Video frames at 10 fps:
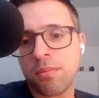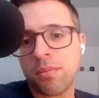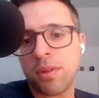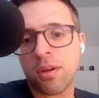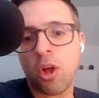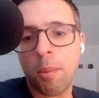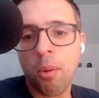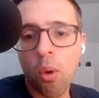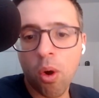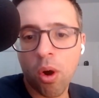the global
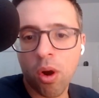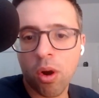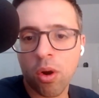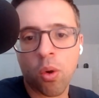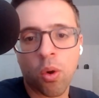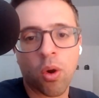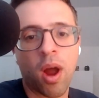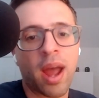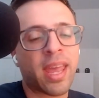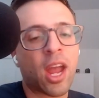poor, or I
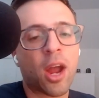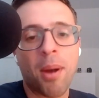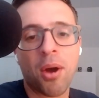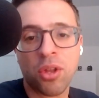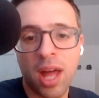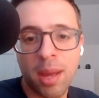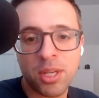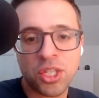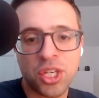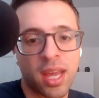care about climate
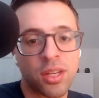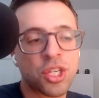change,